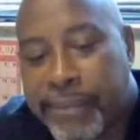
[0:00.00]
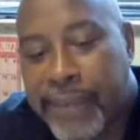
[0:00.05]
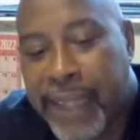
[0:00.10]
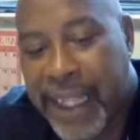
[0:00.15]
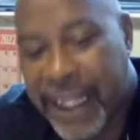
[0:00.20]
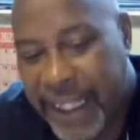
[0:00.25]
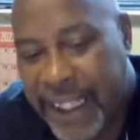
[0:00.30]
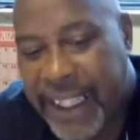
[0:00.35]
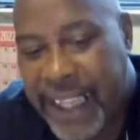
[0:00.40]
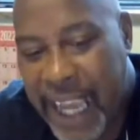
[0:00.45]

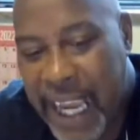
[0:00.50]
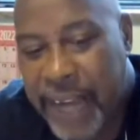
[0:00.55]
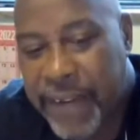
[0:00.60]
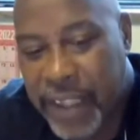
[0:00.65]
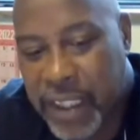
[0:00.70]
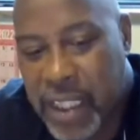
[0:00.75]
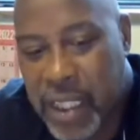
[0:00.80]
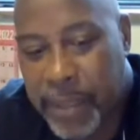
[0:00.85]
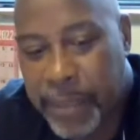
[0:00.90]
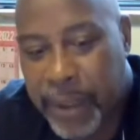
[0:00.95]
and he gave
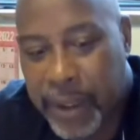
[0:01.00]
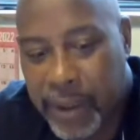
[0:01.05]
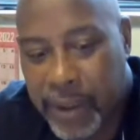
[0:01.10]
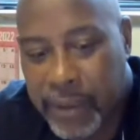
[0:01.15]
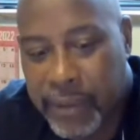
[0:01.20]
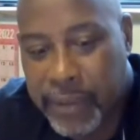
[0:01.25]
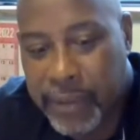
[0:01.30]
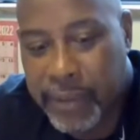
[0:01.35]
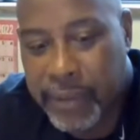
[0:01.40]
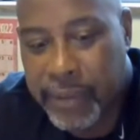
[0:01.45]
it to me.
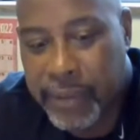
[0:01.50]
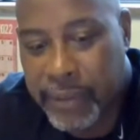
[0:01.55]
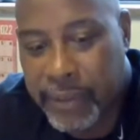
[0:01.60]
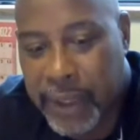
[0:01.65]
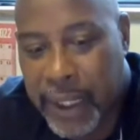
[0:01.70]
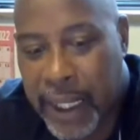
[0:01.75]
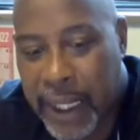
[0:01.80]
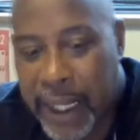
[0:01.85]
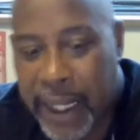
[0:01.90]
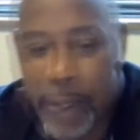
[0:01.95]

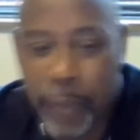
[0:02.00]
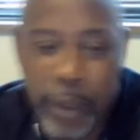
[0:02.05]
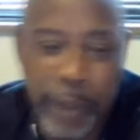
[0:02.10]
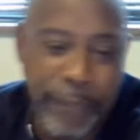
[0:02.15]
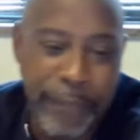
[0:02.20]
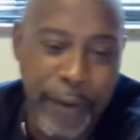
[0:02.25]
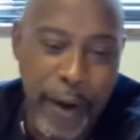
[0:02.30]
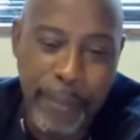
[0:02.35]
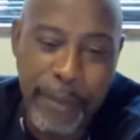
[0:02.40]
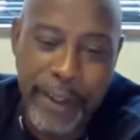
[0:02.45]
And we
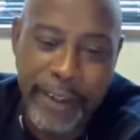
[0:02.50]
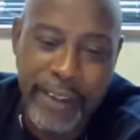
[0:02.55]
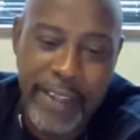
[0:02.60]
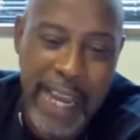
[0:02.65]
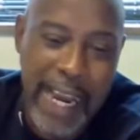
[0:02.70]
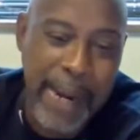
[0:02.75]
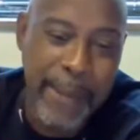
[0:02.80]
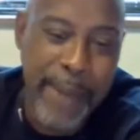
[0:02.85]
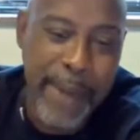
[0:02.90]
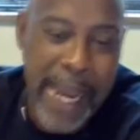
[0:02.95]
from the
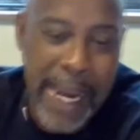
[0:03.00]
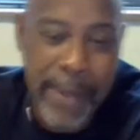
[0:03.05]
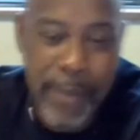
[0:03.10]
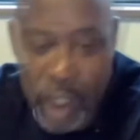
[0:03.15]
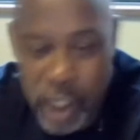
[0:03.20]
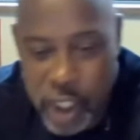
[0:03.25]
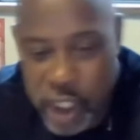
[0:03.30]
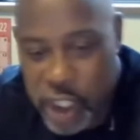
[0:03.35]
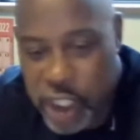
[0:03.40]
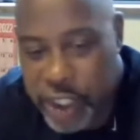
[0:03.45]
same
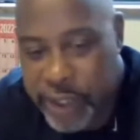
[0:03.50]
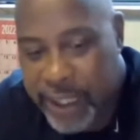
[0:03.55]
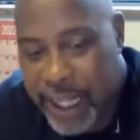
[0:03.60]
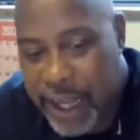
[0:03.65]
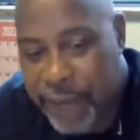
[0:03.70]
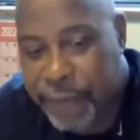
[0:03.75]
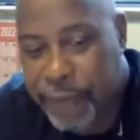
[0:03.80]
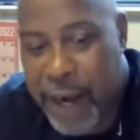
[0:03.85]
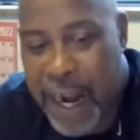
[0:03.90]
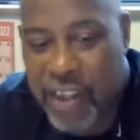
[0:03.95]
neighborhood,
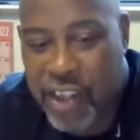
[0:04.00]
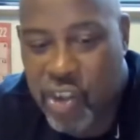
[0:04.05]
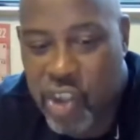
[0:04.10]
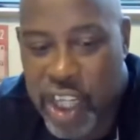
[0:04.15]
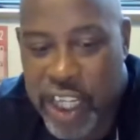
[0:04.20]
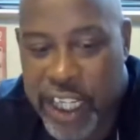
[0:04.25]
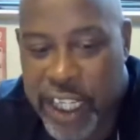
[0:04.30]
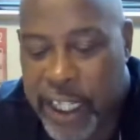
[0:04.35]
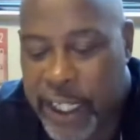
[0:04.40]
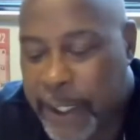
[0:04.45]
LeFrak
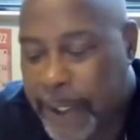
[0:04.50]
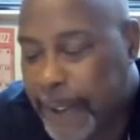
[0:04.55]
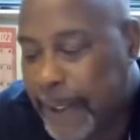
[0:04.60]
City.